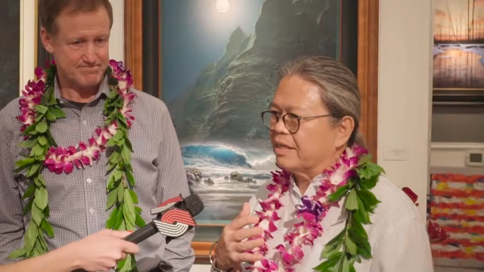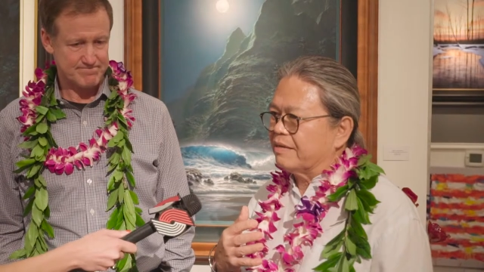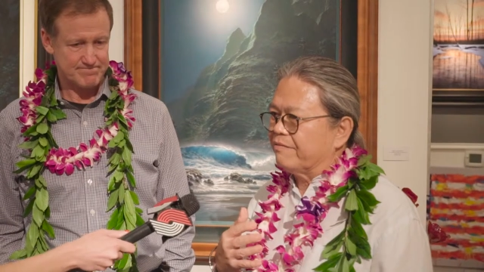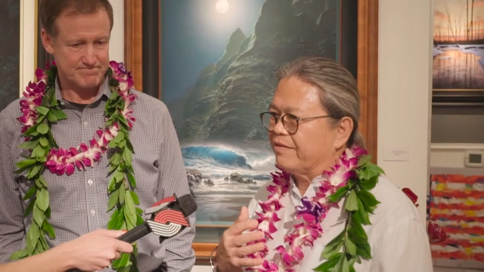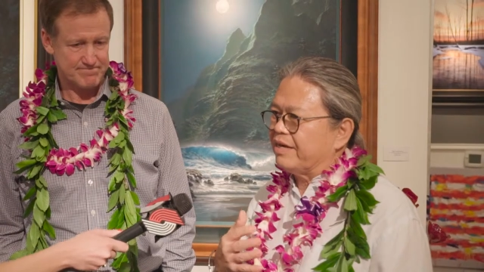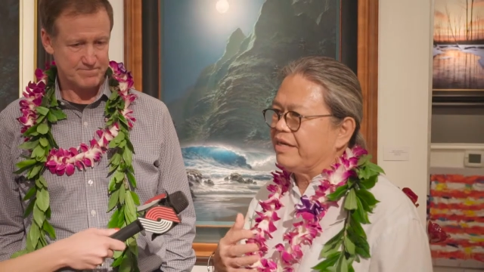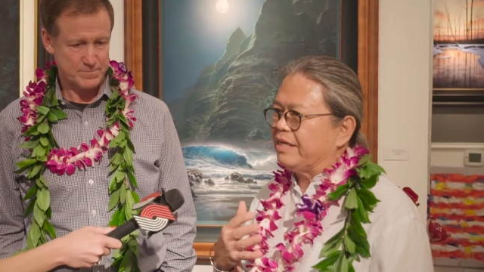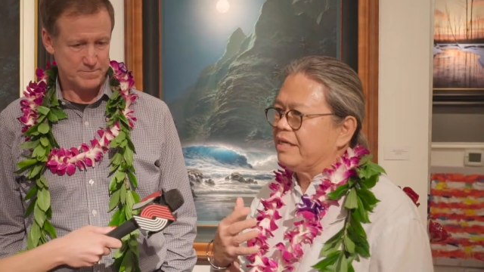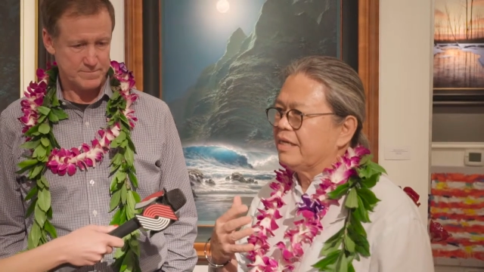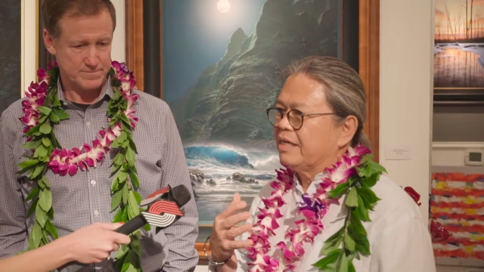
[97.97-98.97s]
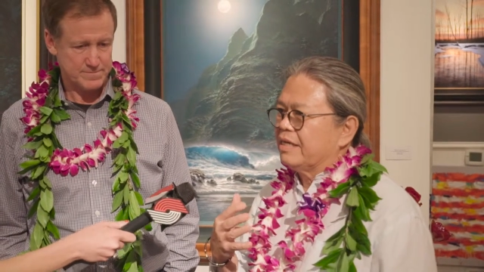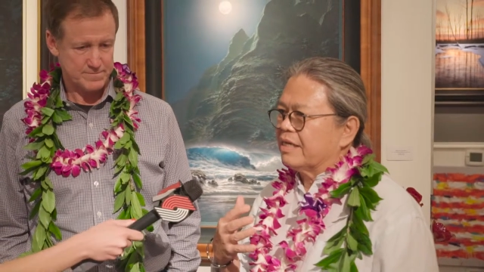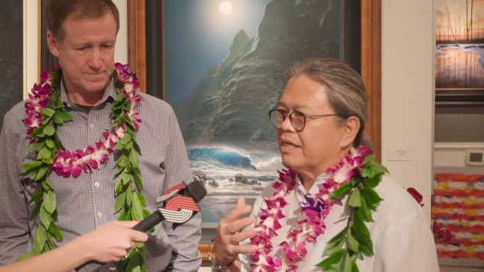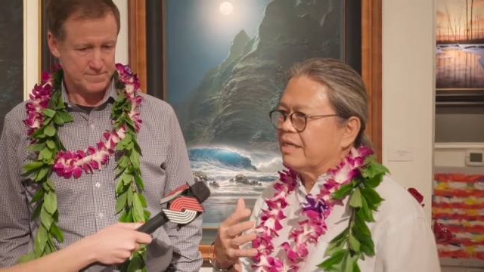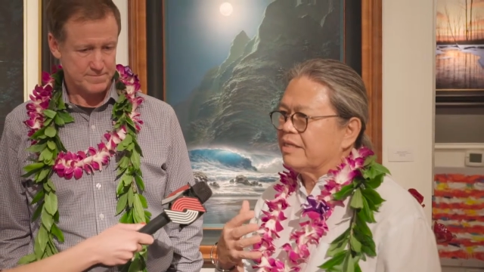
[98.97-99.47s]
Speaker 1: uh, very
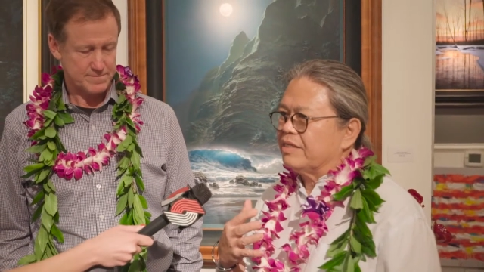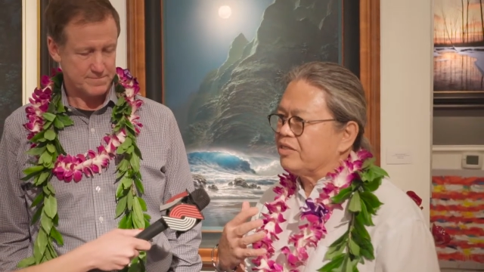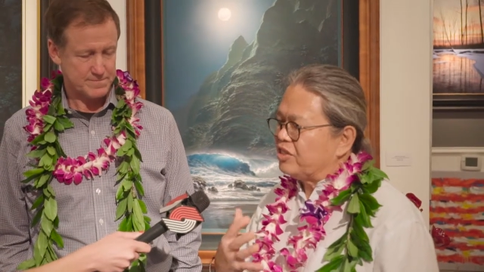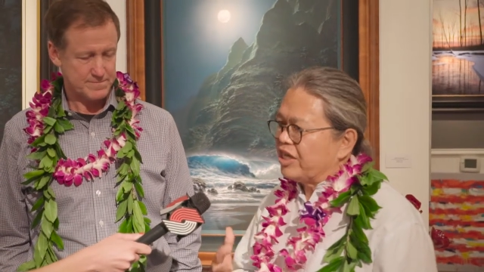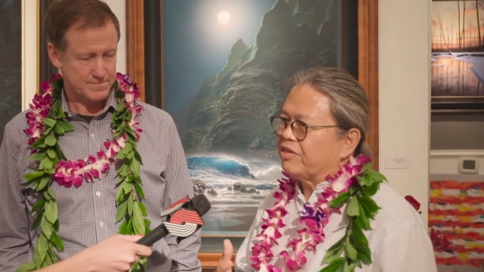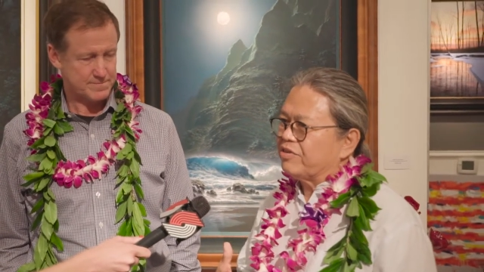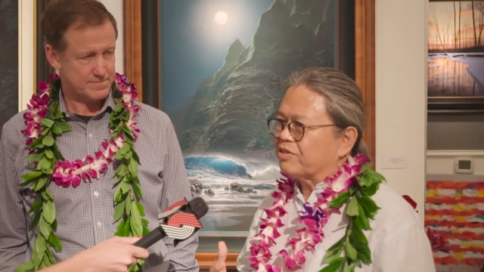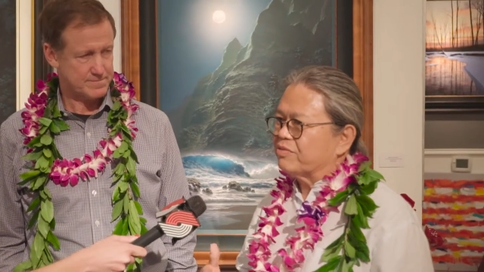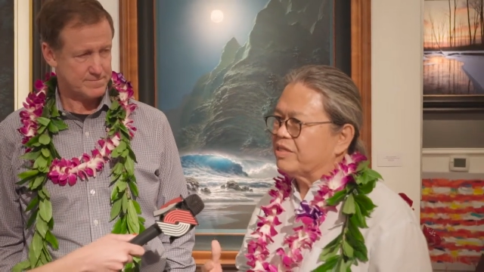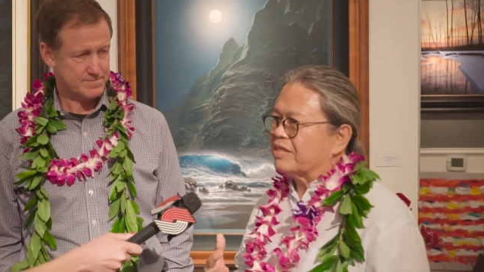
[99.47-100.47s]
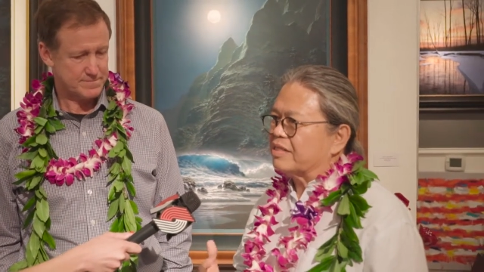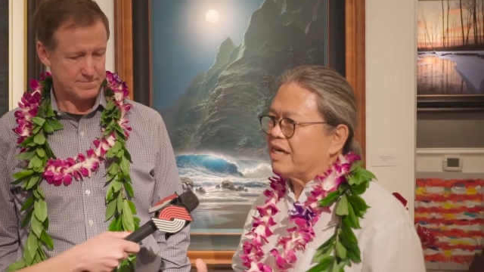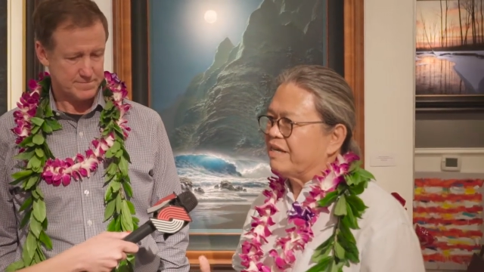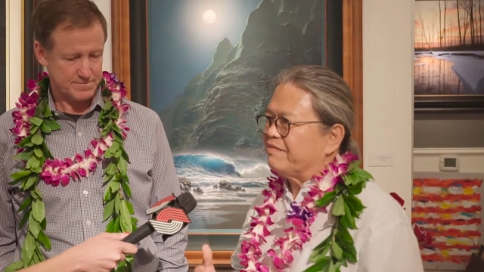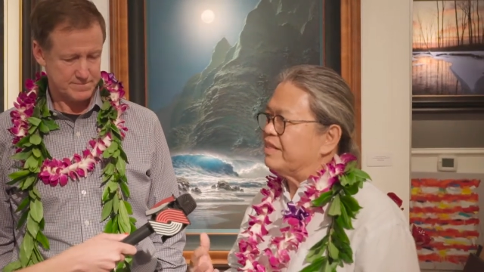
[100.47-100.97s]
uh, generous with his
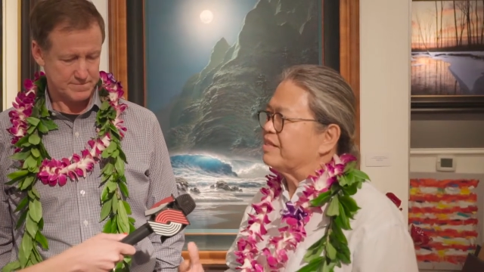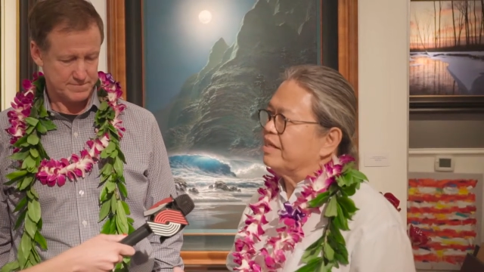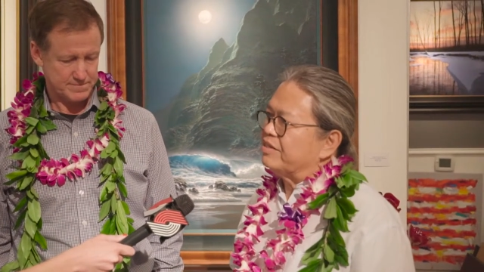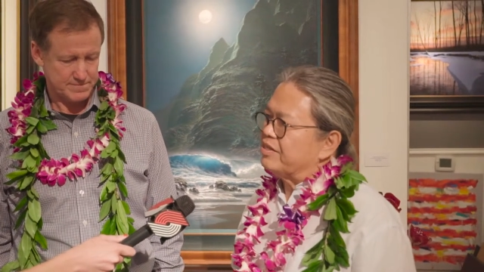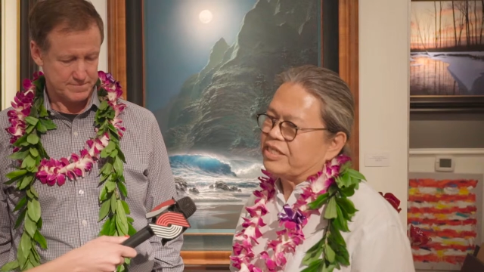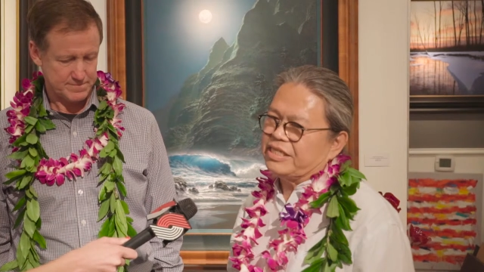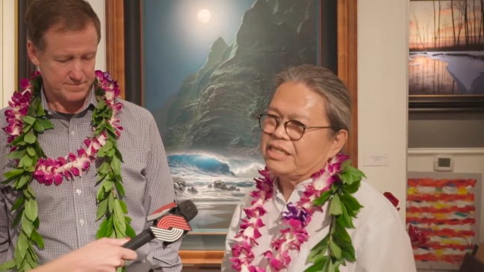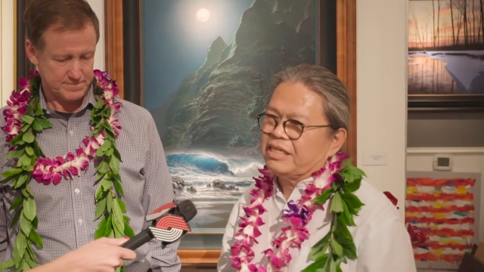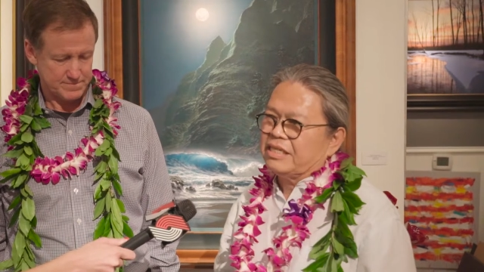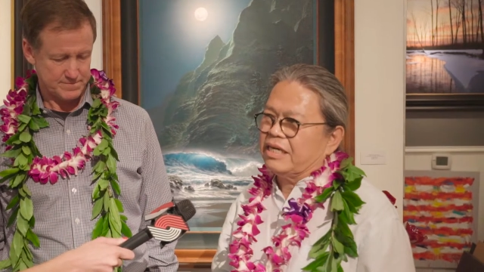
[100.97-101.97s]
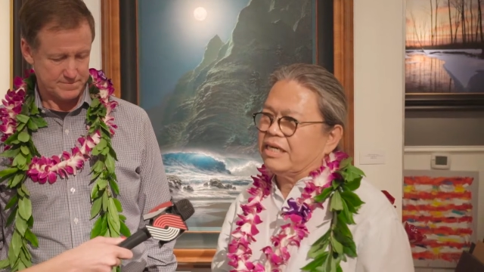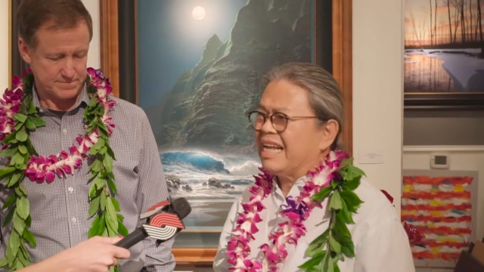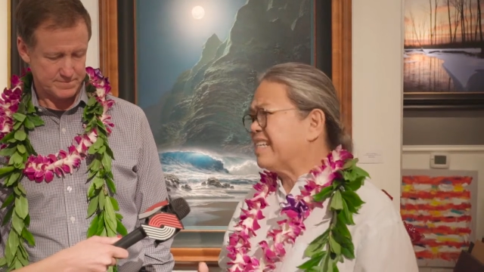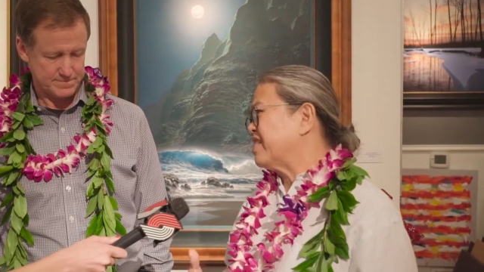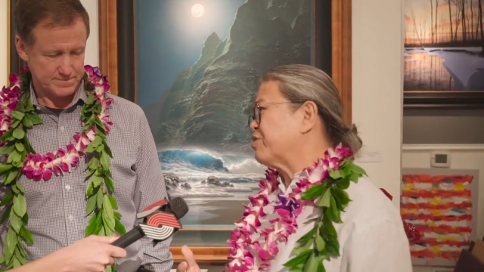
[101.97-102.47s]
time and his energy, uh,
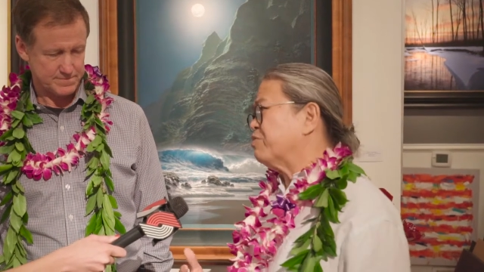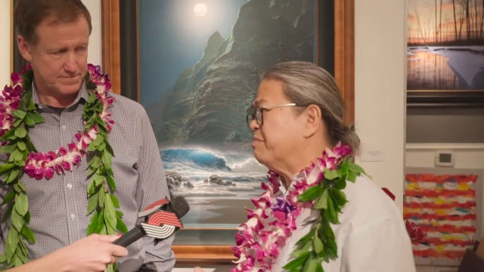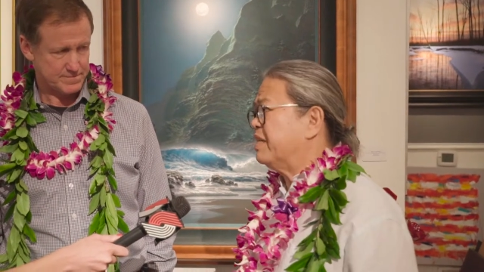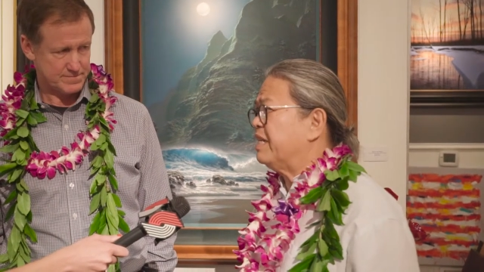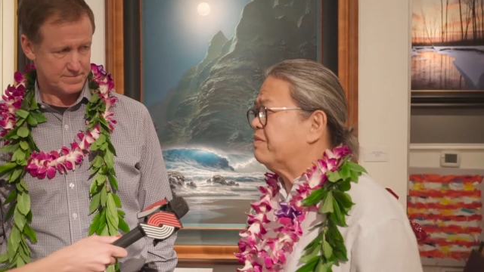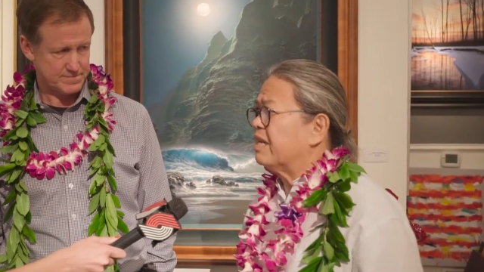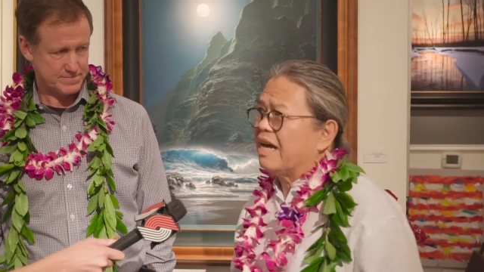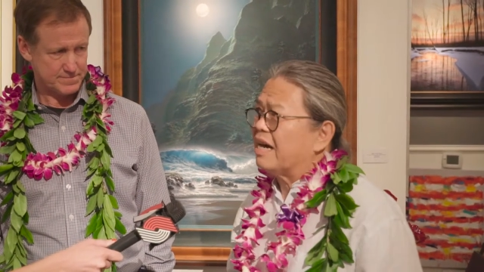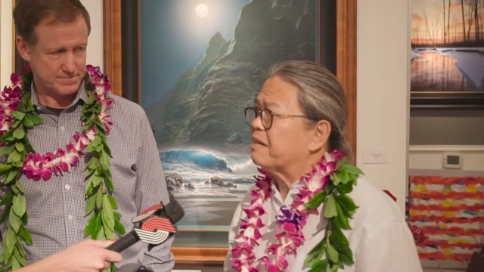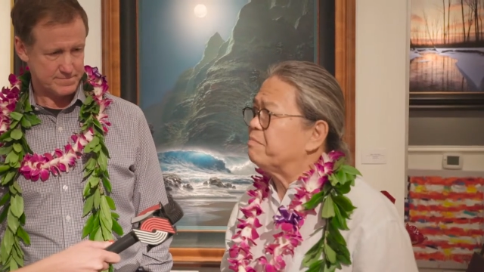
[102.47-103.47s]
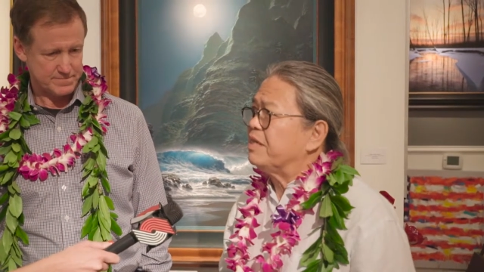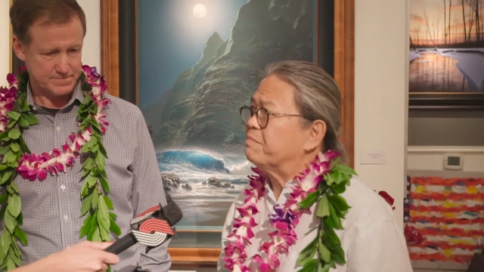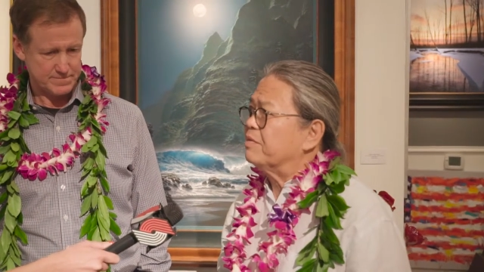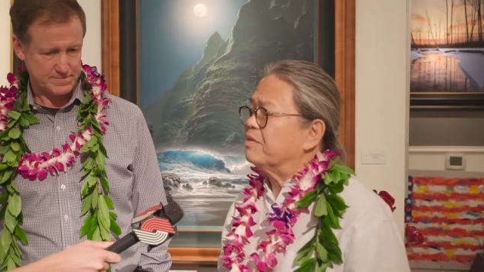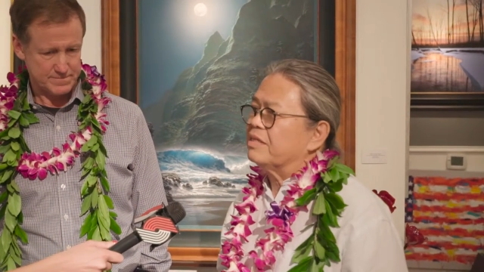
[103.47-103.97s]
not just with me, with a lot of
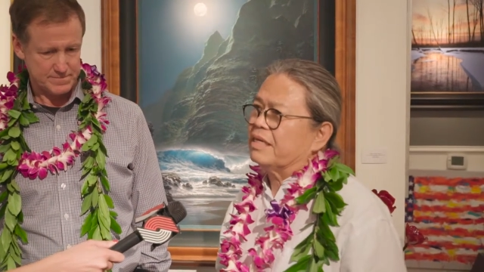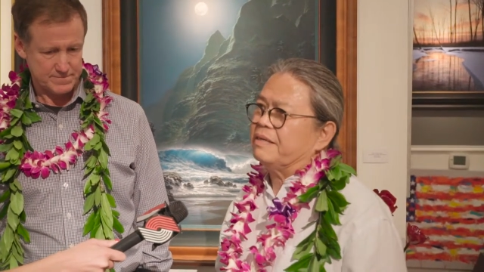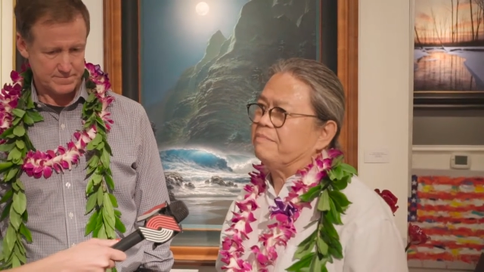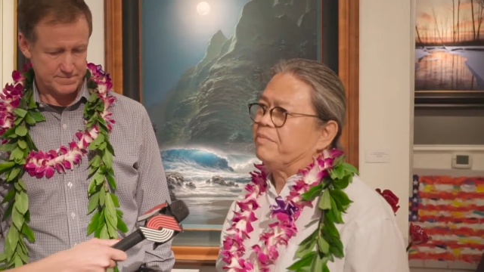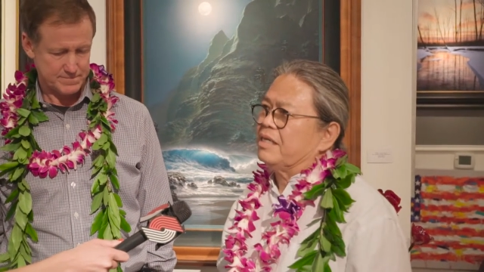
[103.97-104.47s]
people. Uh,